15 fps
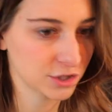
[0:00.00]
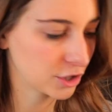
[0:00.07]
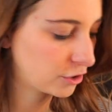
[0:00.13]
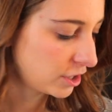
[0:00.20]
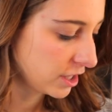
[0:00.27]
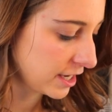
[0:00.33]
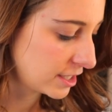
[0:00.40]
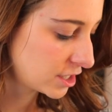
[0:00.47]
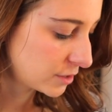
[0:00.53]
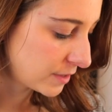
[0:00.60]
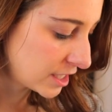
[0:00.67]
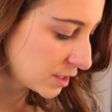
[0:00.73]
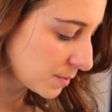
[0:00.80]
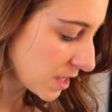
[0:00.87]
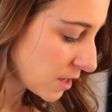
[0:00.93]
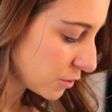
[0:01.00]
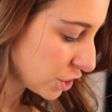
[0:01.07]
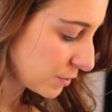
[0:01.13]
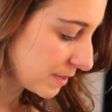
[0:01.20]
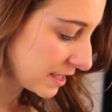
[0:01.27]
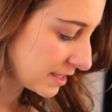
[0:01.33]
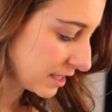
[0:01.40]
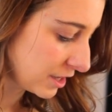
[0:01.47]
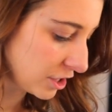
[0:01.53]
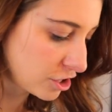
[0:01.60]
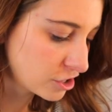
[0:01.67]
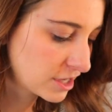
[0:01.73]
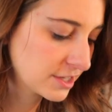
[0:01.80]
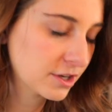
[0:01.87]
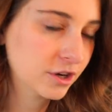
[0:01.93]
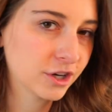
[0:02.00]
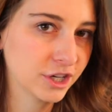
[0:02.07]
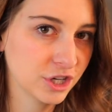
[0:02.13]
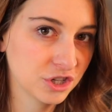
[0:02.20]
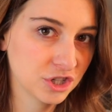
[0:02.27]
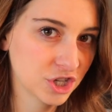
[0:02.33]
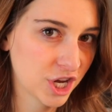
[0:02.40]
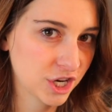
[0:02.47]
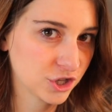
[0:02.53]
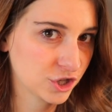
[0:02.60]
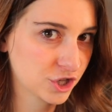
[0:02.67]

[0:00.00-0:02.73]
soda into the recipe, which means that the cookies aren't gonna change